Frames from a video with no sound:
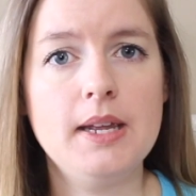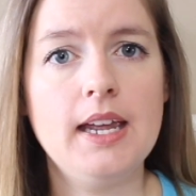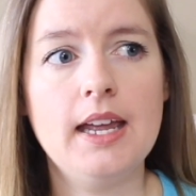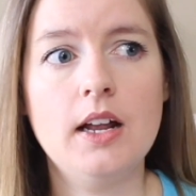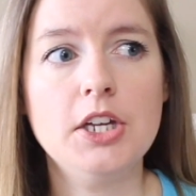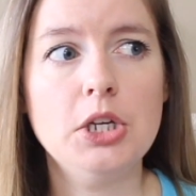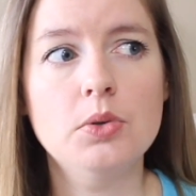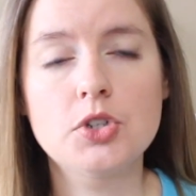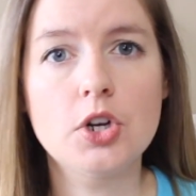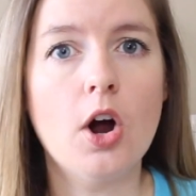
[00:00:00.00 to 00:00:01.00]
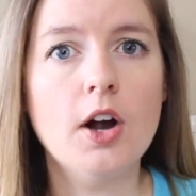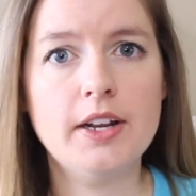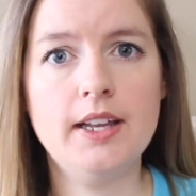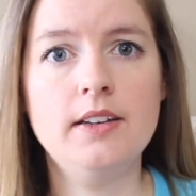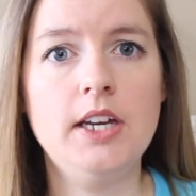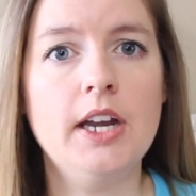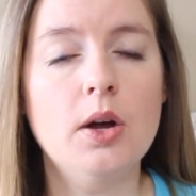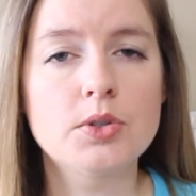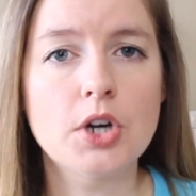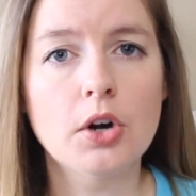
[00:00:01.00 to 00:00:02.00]
be in a huge garden, you
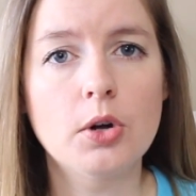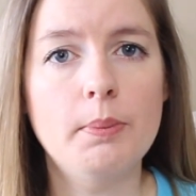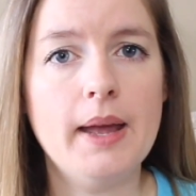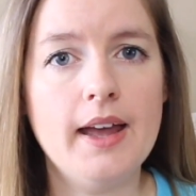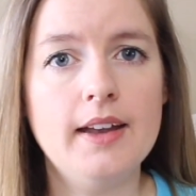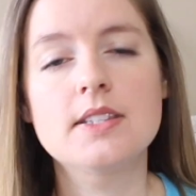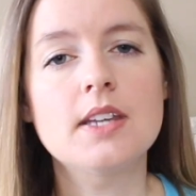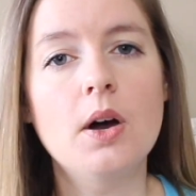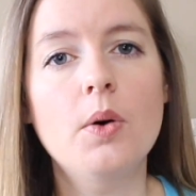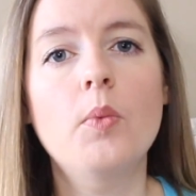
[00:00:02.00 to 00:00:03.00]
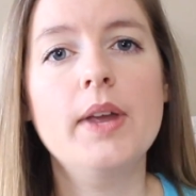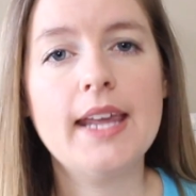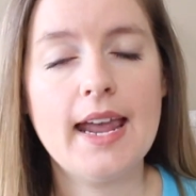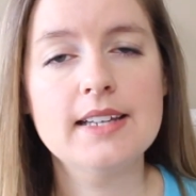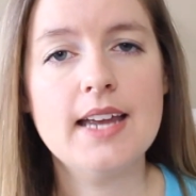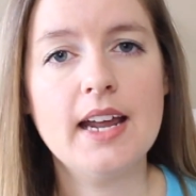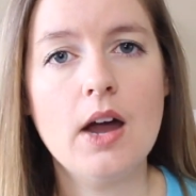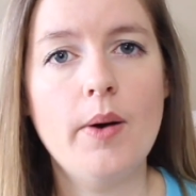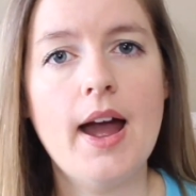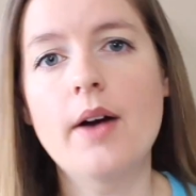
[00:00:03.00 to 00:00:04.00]
know, turtle bed. So we can take
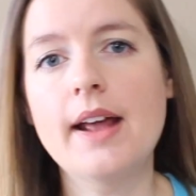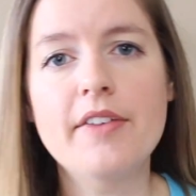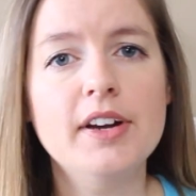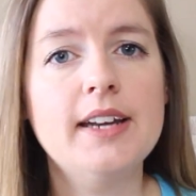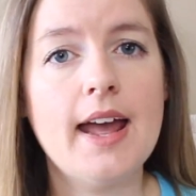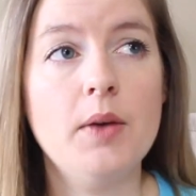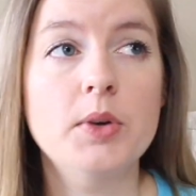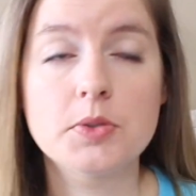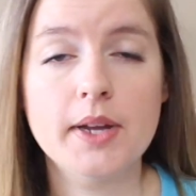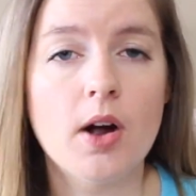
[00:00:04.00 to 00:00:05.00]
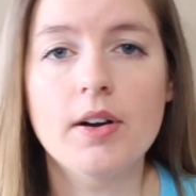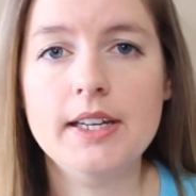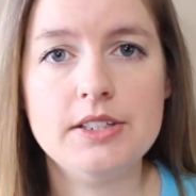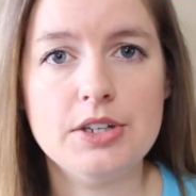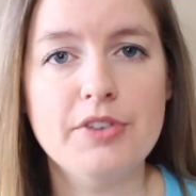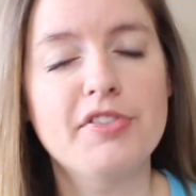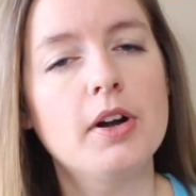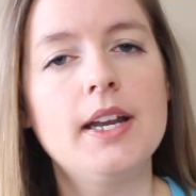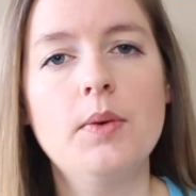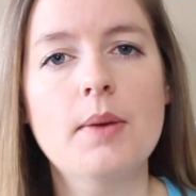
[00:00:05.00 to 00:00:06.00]
Koa out every day, which we already do, for
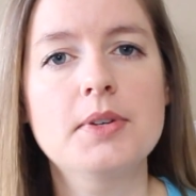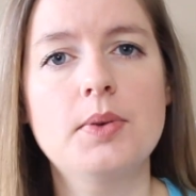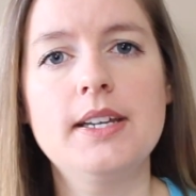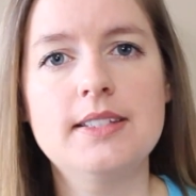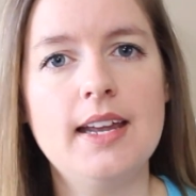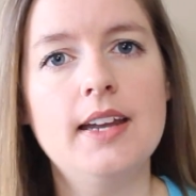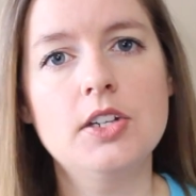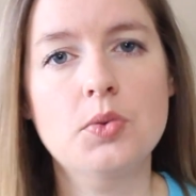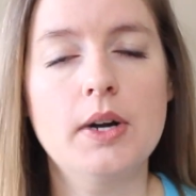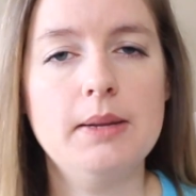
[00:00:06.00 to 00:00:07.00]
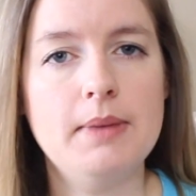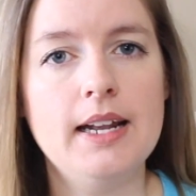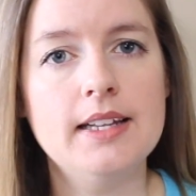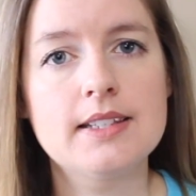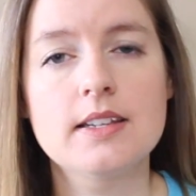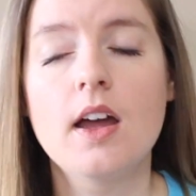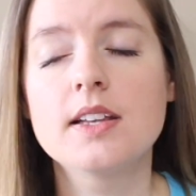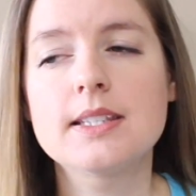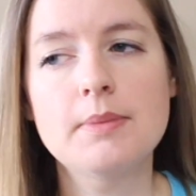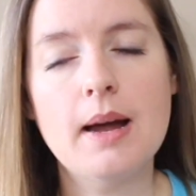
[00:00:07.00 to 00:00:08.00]
anywhere between 10 and 20 minutes.
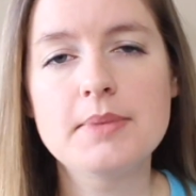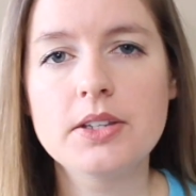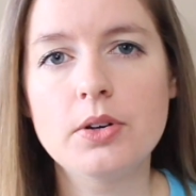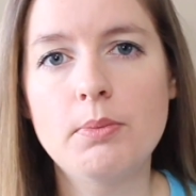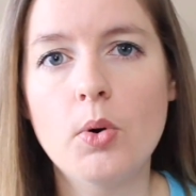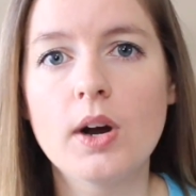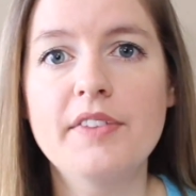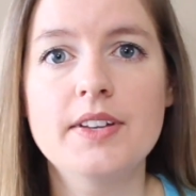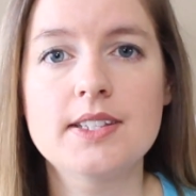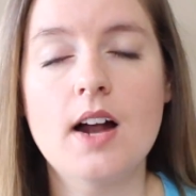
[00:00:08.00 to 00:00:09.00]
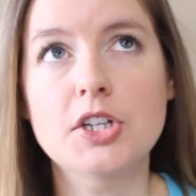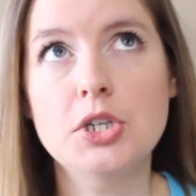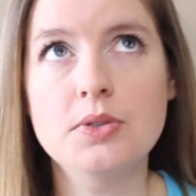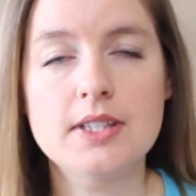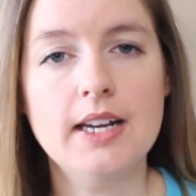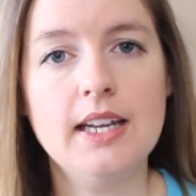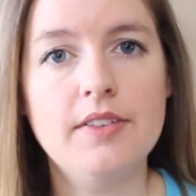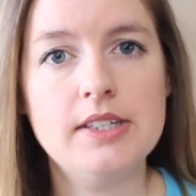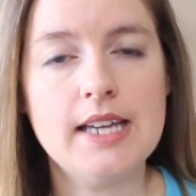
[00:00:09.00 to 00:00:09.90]
Sometimes a little more if it's not too sunny of a